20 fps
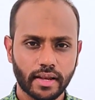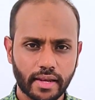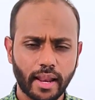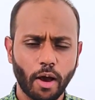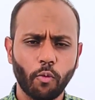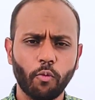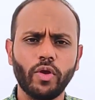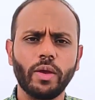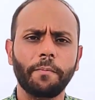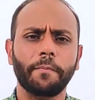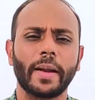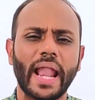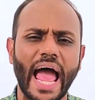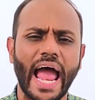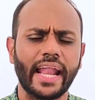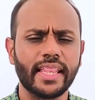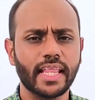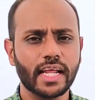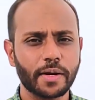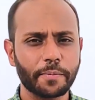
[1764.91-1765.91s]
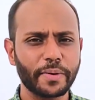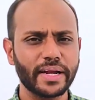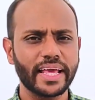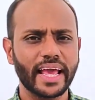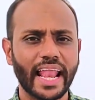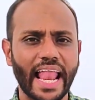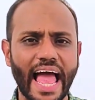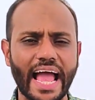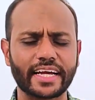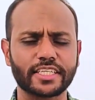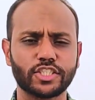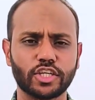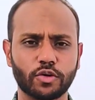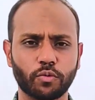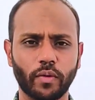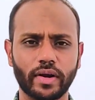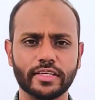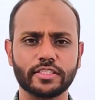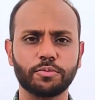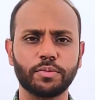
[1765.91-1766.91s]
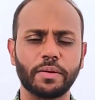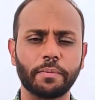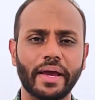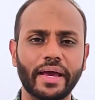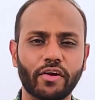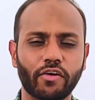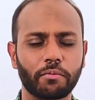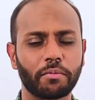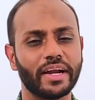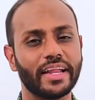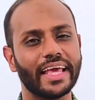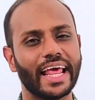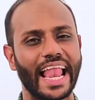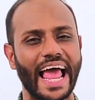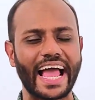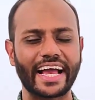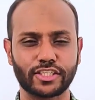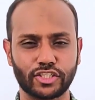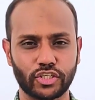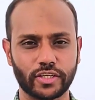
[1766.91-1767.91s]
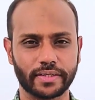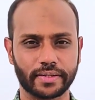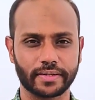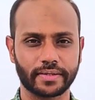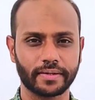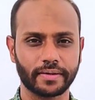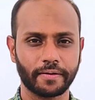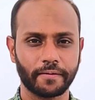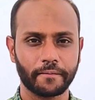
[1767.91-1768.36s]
Now we plan the remedial action. What is meant by remedial action?